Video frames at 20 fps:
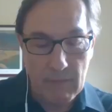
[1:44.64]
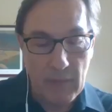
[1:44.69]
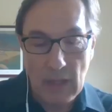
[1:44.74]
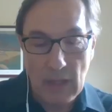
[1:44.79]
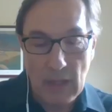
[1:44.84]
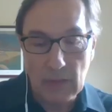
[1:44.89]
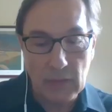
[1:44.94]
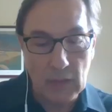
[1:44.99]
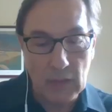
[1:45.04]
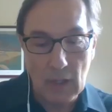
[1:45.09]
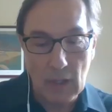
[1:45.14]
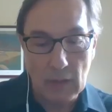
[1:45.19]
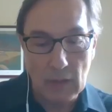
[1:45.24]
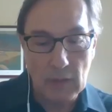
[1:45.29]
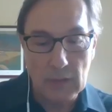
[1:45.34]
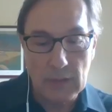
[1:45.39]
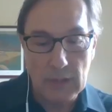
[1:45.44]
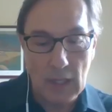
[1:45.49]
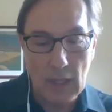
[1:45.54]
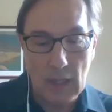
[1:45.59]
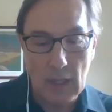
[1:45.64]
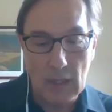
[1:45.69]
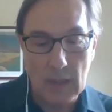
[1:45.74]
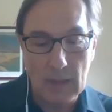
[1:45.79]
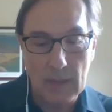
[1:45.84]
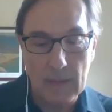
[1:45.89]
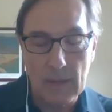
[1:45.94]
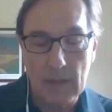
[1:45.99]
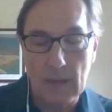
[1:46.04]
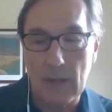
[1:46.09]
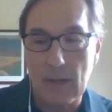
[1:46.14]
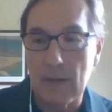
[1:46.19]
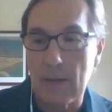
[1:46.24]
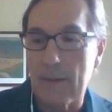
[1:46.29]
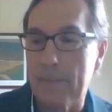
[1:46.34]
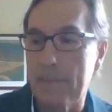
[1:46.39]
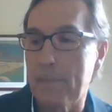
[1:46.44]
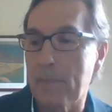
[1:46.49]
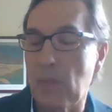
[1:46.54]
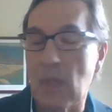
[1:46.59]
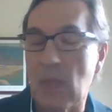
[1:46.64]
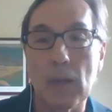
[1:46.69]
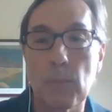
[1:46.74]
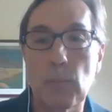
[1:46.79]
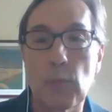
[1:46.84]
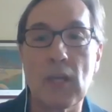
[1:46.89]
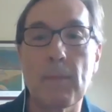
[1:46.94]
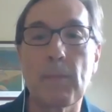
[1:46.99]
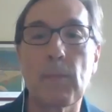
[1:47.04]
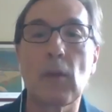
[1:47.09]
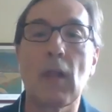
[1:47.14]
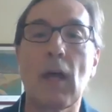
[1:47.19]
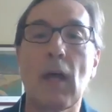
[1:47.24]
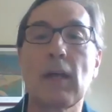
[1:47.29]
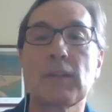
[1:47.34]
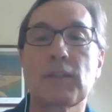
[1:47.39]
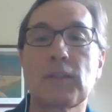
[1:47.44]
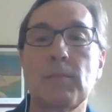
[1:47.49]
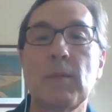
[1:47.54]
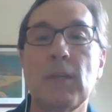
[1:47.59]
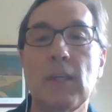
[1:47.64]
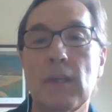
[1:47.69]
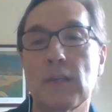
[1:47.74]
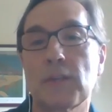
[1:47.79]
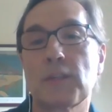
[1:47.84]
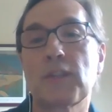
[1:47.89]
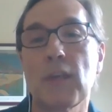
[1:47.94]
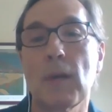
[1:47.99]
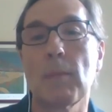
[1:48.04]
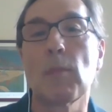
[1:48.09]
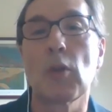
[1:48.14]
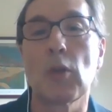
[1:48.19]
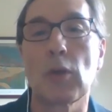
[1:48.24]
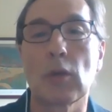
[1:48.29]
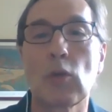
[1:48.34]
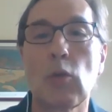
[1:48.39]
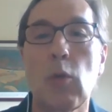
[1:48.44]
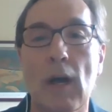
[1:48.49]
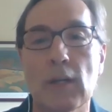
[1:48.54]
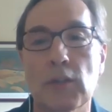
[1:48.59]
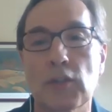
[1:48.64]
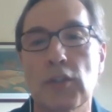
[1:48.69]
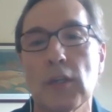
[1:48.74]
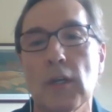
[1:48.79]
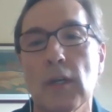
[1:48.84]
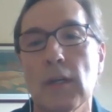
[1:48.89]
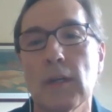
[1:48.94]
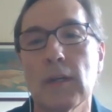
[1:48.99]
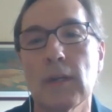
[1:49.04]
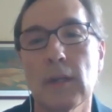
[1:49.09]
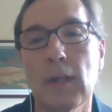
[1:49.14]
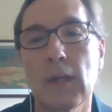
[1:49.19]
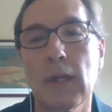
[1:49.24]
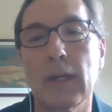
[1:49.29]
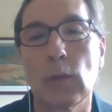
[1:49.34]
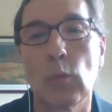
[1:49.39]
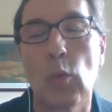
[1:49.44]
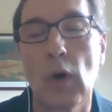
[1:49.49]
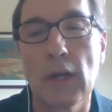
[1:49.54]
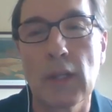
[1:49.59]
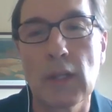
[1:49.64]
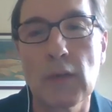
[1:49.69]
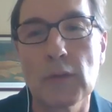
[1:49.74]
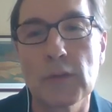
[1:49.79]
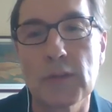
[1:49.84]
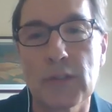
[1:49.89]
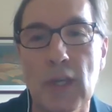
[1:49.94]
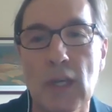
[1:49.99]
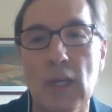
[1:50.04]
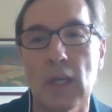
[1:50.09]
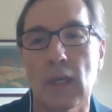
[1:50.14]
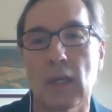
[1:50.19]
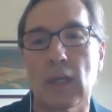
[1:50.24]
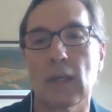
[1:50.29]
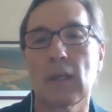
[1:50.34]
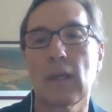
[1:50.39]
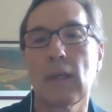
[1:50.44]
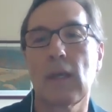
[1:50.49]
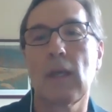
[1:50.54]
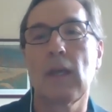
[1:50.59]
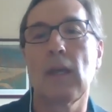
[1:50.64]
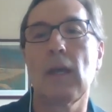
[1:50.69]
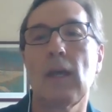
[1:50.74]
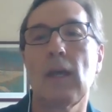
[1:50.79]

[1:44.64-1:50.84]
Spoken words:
event the other day, and people asked me a similar question, like, what are you seeing?